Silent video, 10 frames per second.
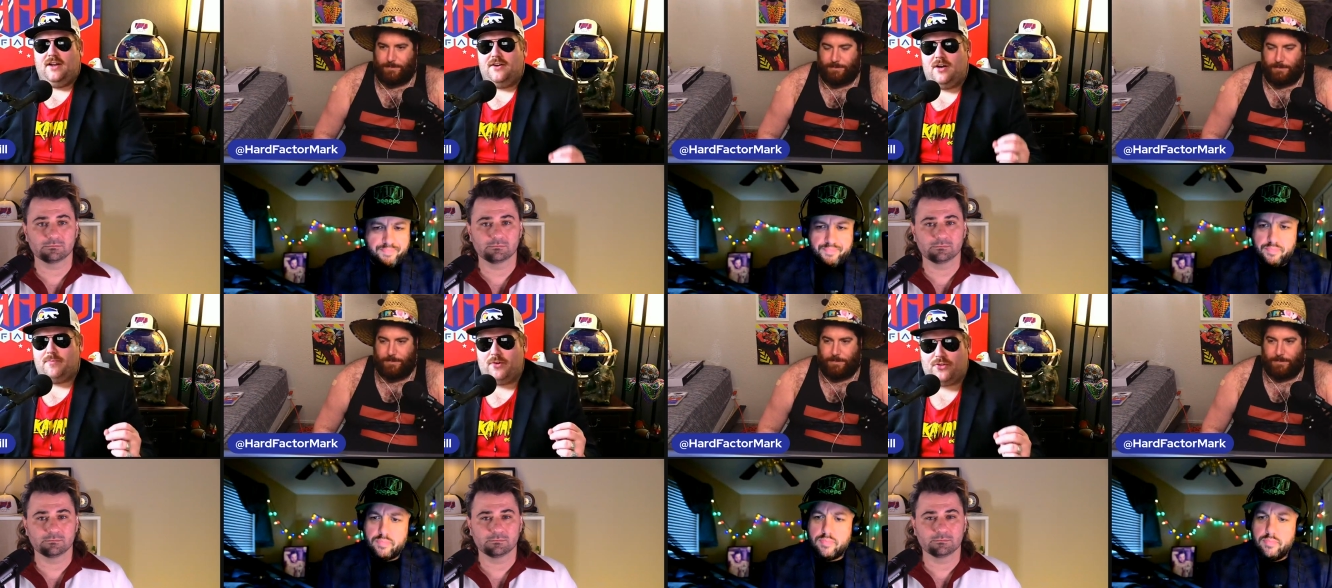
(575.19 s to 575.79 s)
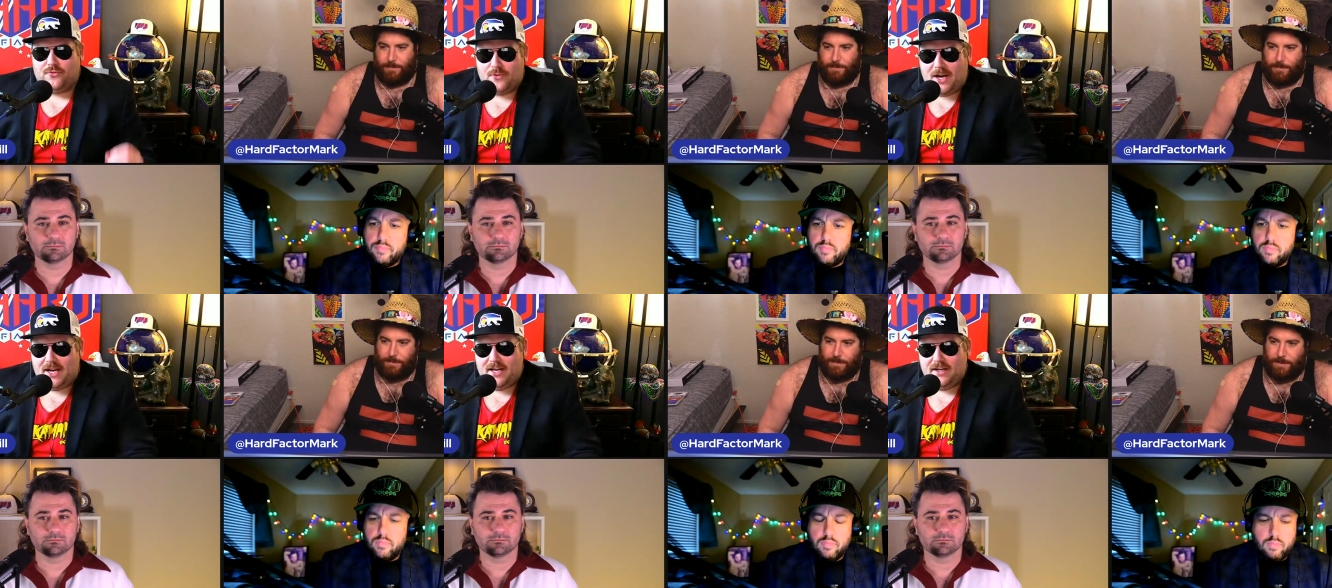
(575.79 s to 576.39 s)
Speaker 1: Number
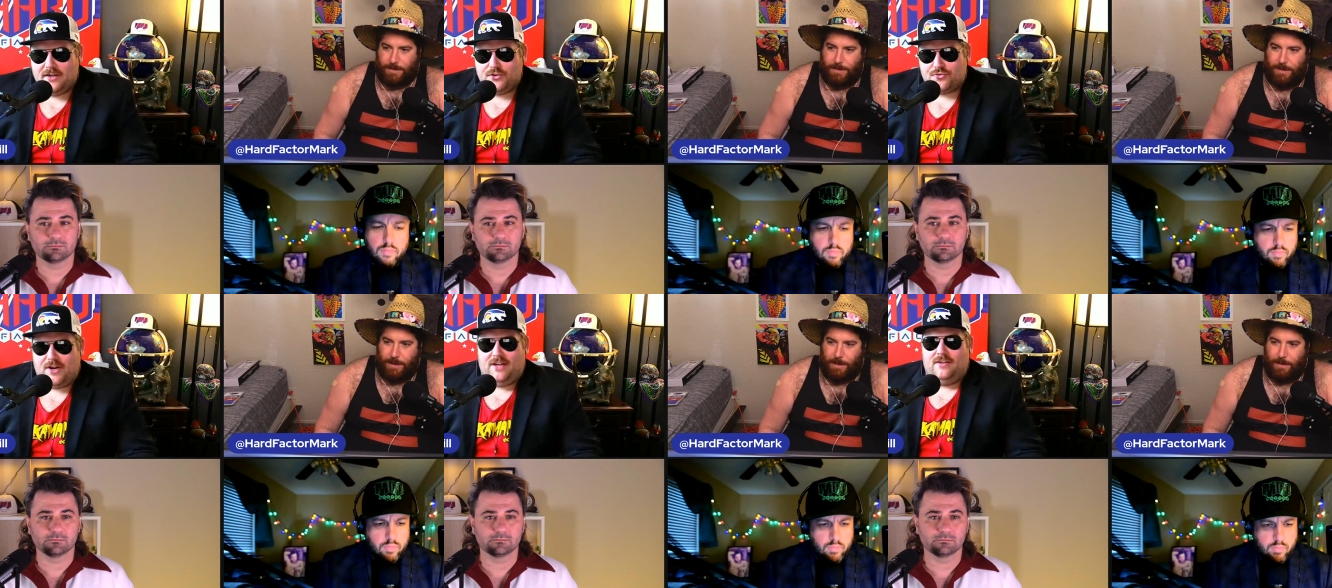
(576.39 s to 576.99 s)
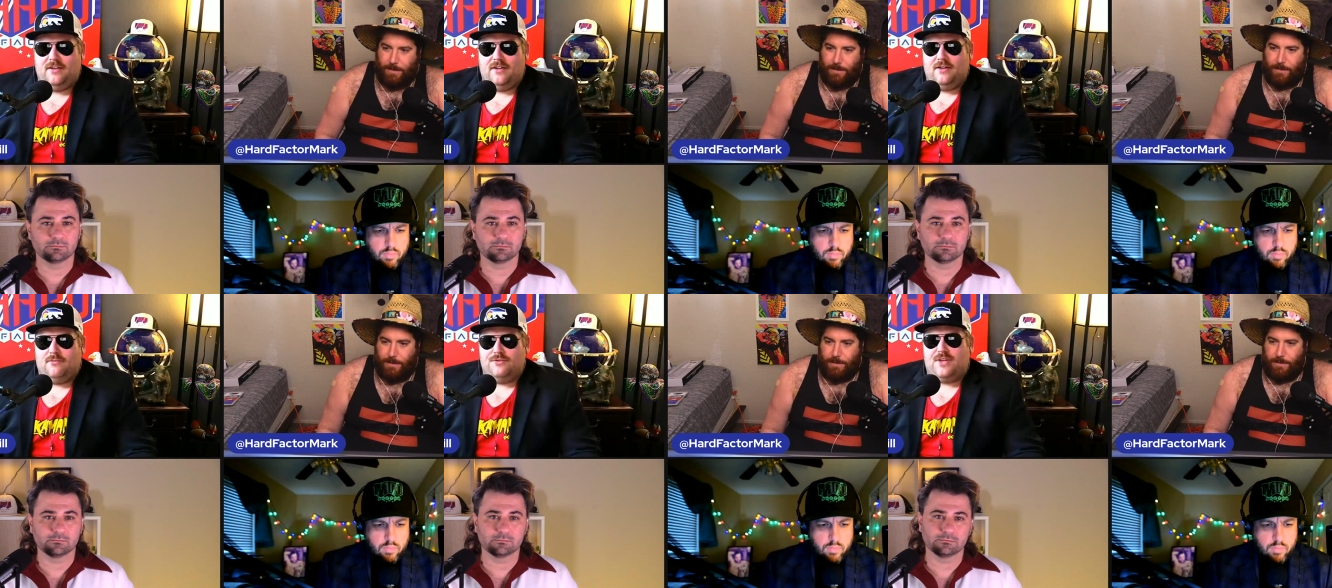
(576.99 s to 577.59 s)
three trend
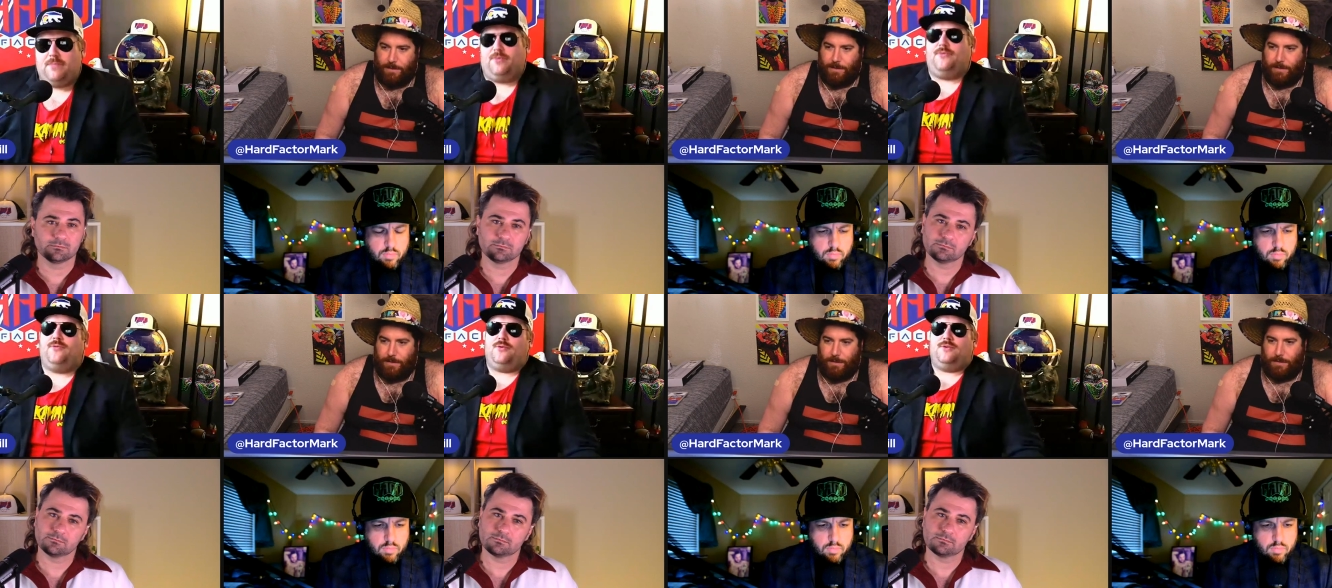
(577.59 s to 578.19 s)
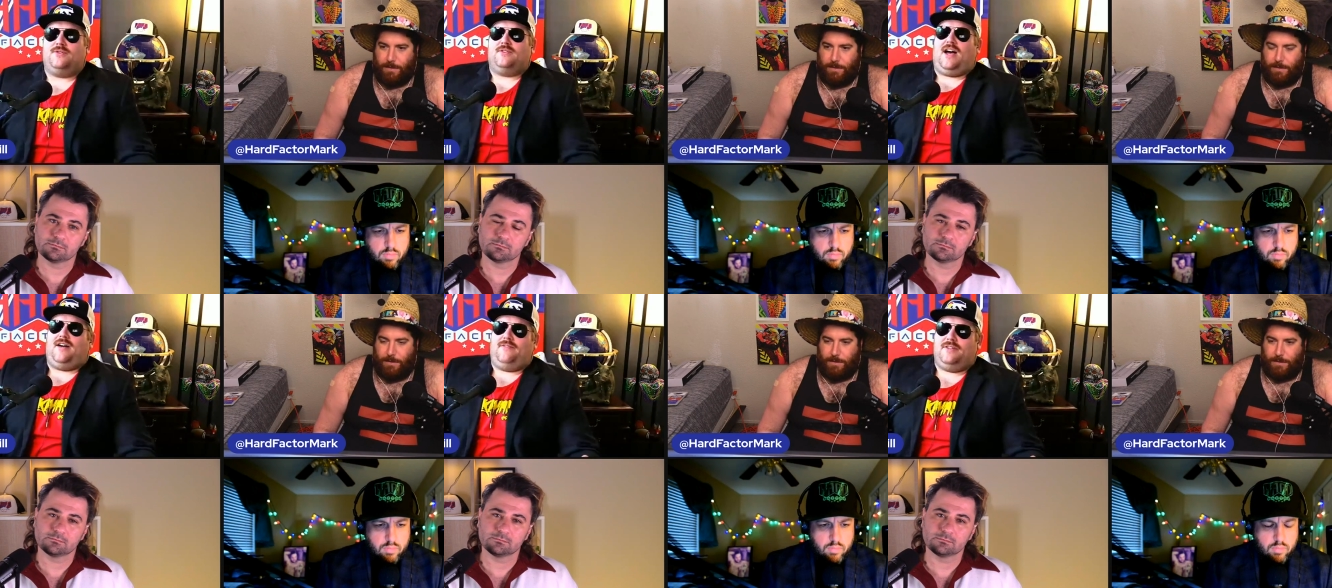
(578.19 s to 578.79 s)
was April Fool's,
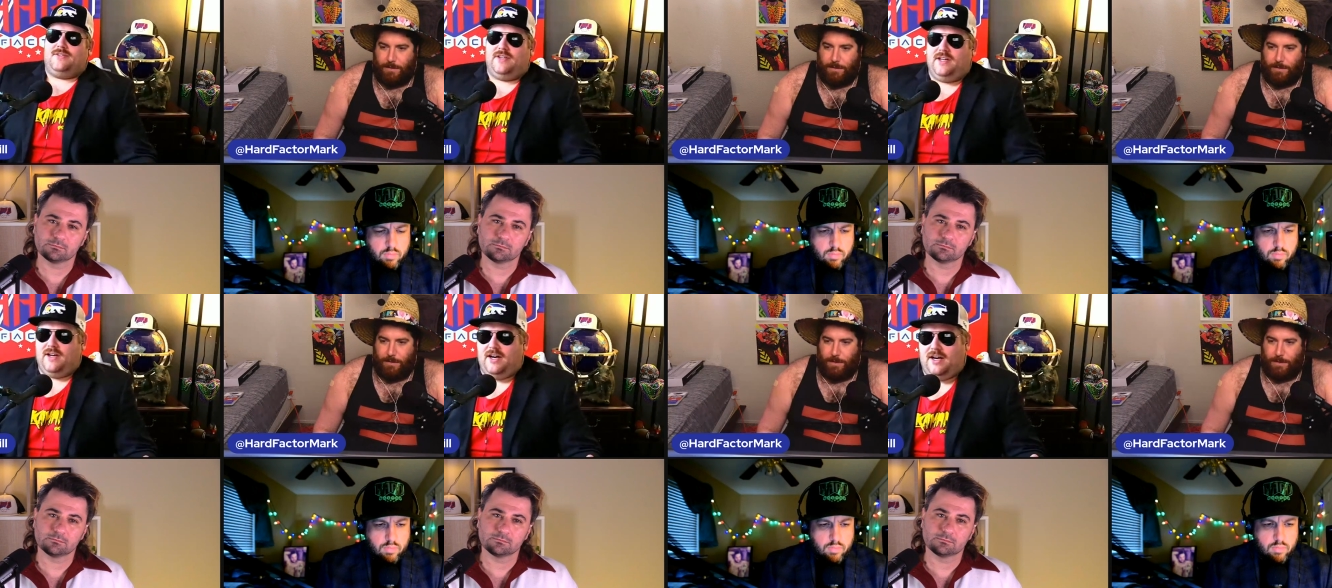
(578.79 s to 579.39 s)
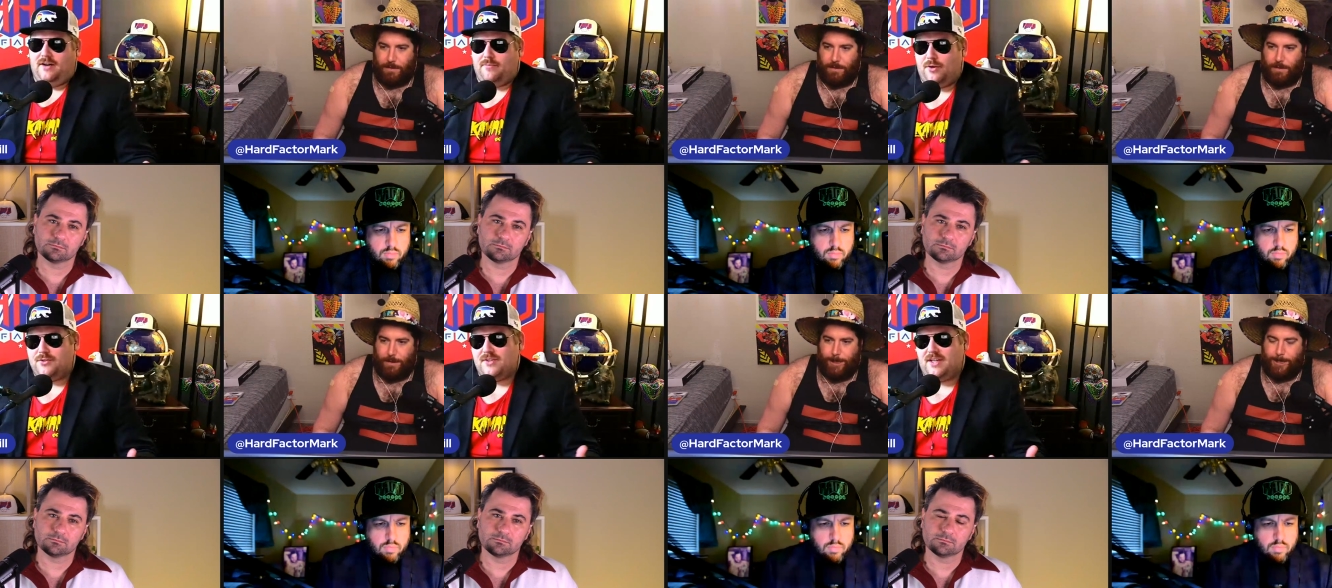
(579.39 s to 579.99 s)
obviously. Uh,
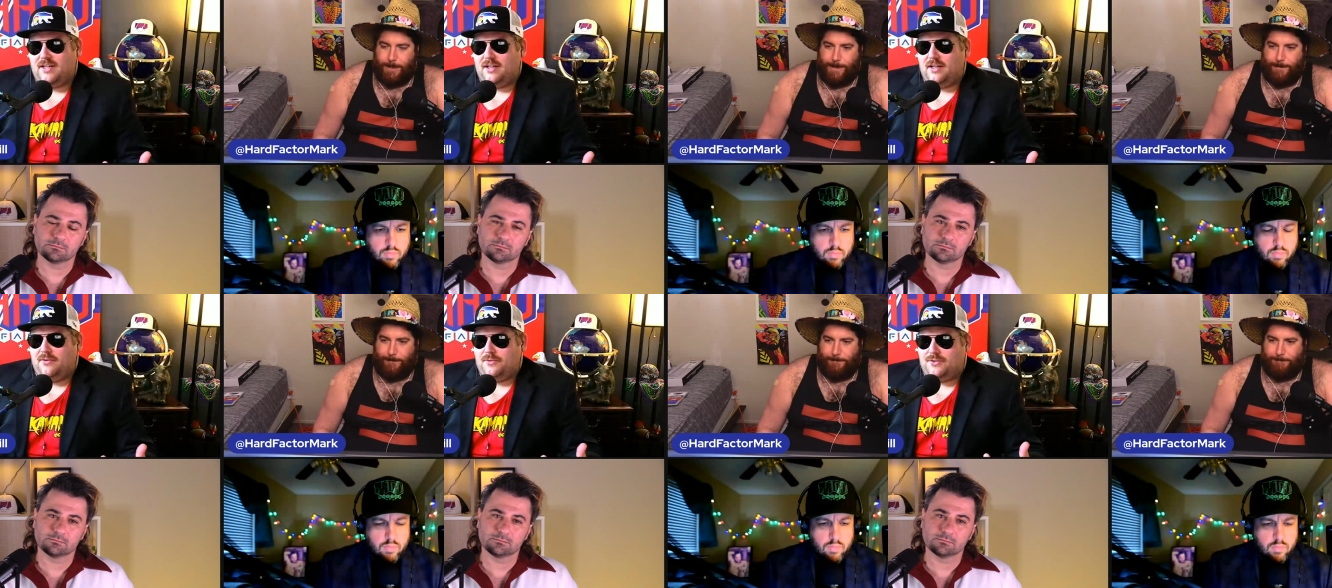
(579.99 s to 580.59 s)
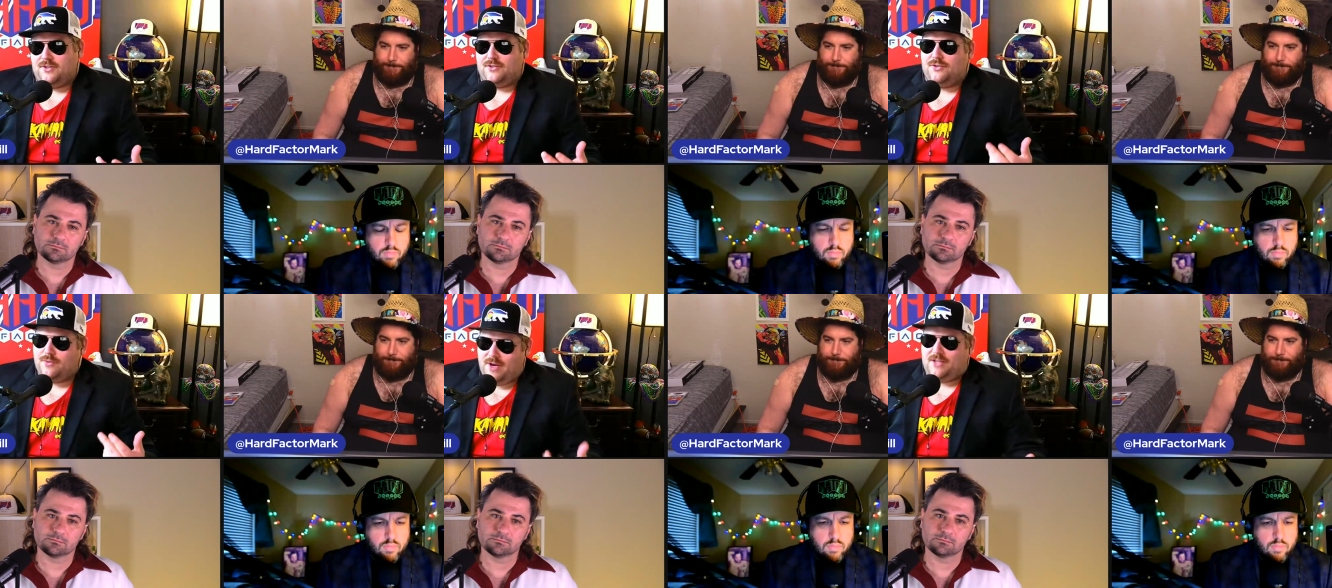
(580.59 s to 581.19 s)
mostly it was
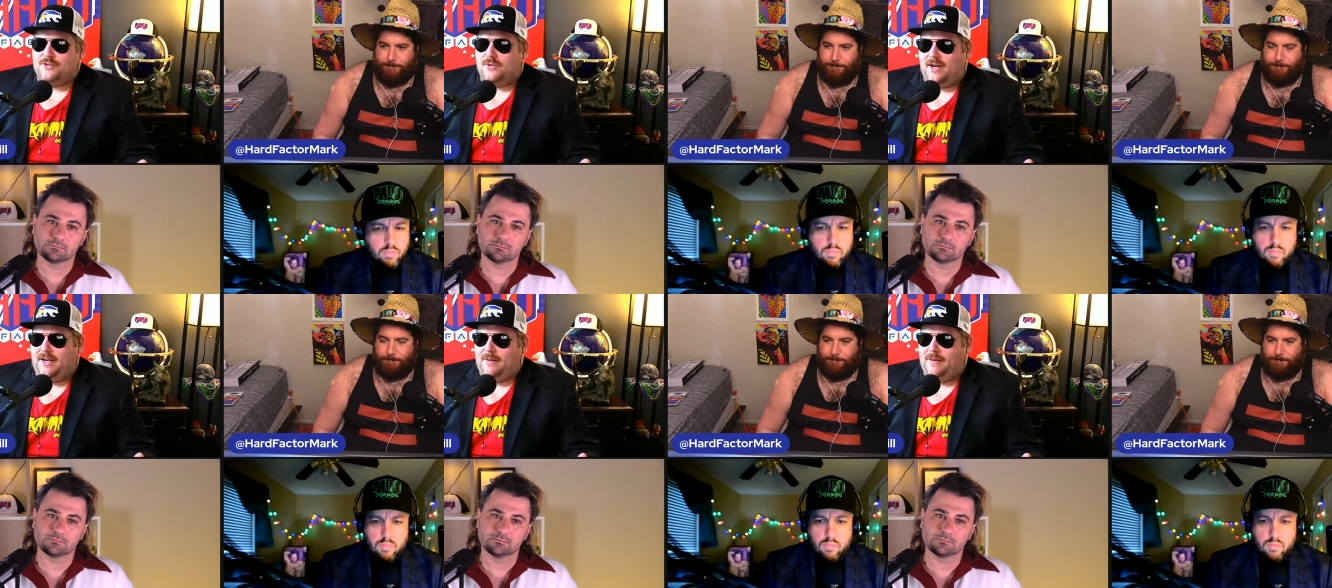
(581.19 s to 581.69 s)
just tweets trending